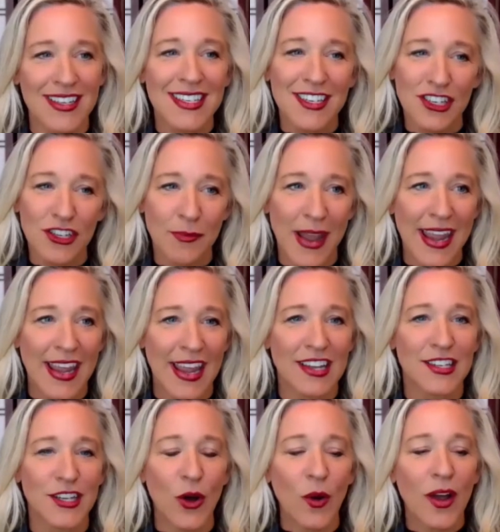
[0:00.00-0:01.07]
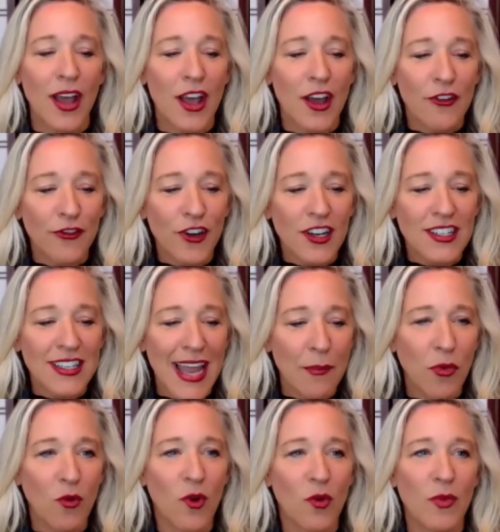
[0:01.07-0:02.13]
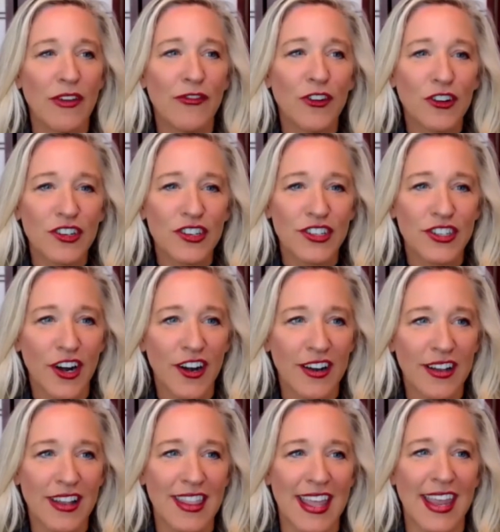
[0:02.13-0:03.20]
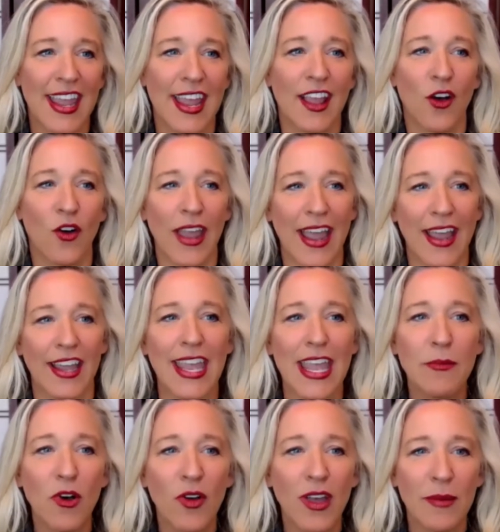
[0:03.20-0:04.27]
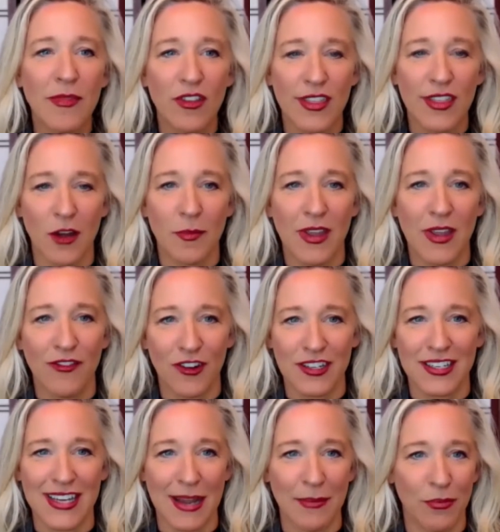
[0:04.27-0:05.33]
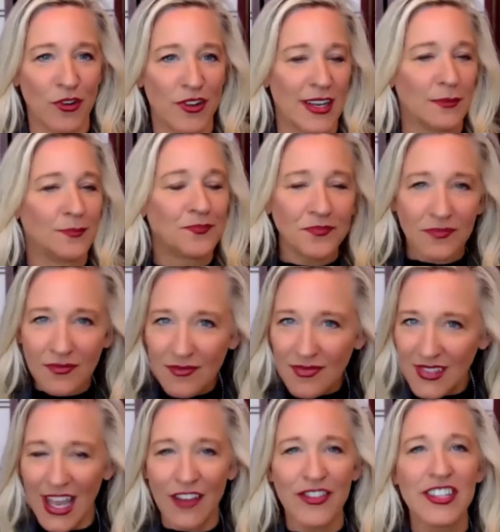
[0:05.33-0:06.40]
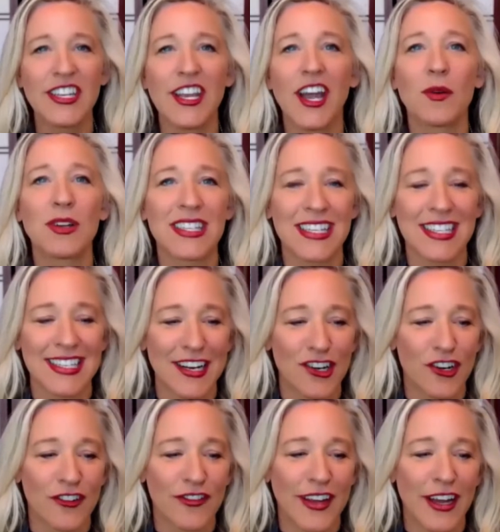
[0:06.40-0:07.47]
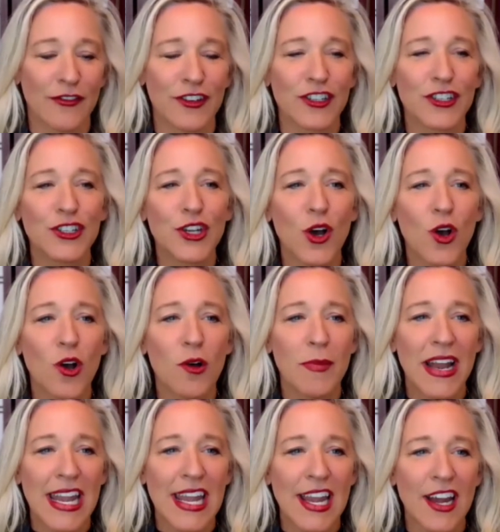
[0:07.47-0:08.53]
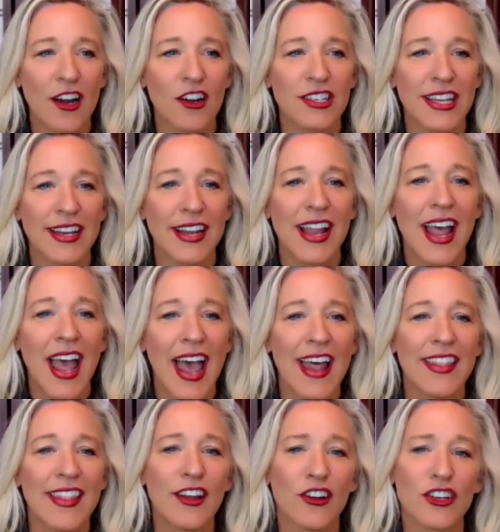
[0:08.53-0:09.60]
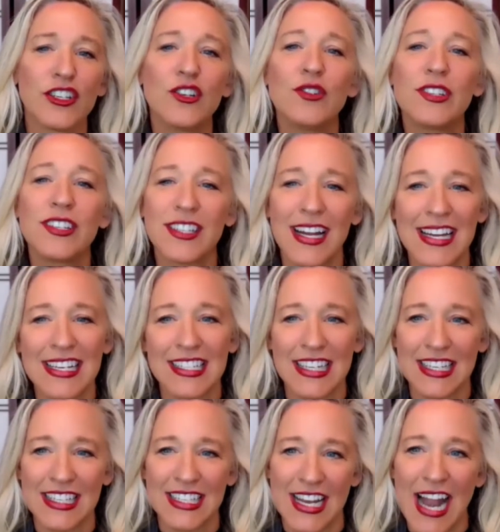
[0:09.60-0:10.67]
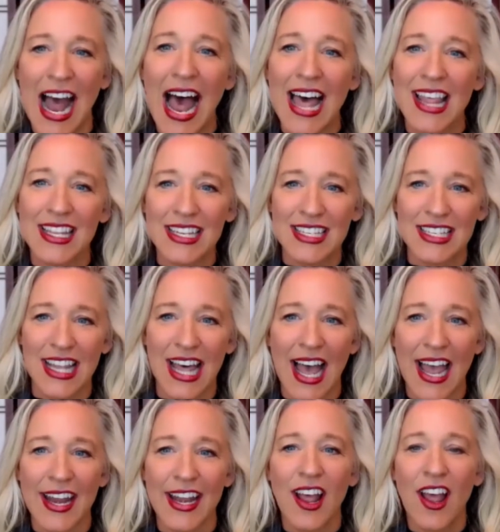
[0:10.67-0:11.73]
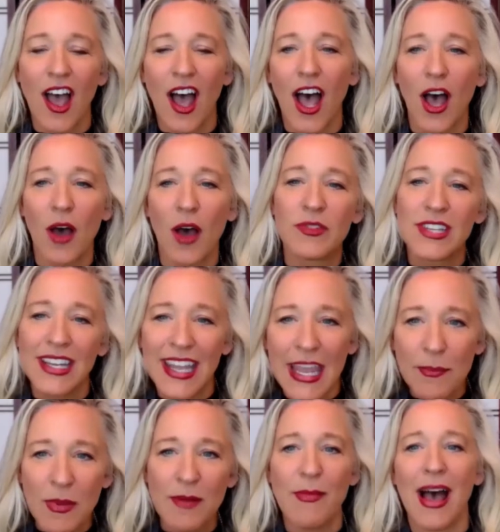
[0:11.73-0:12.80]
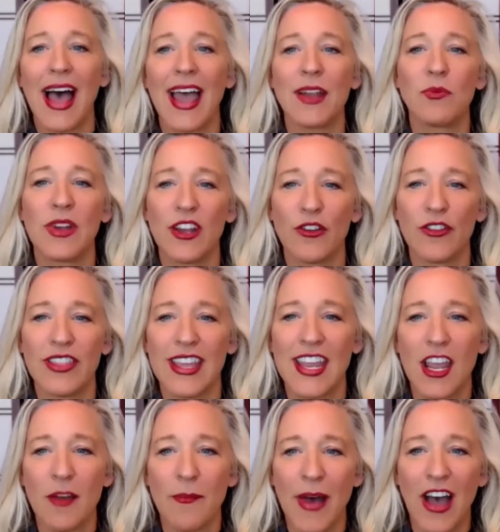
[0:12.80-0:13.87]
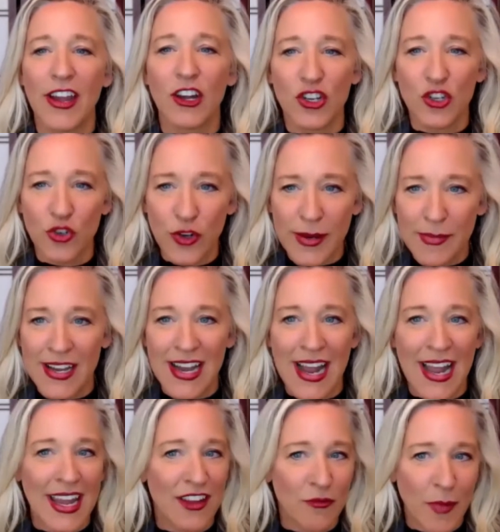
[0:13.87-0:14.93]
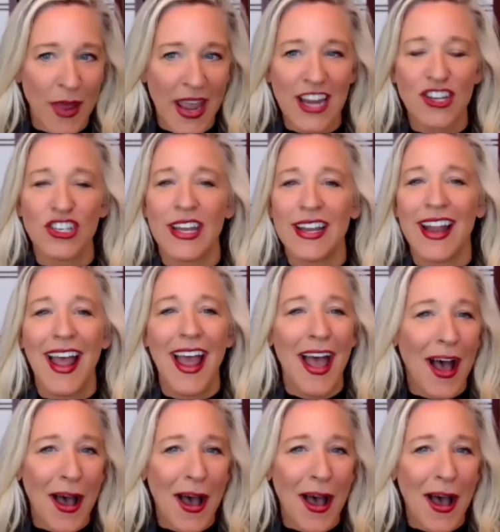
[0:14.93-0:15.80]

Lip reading: decision making. So, for example, when we first start in thinking, okay, chemoimmunotherapy versus ibrutinib, FCR was the standard of care for so many years, and there are 2 studies listed on this slide to keep in mind when you're thinking about your treatment naive patient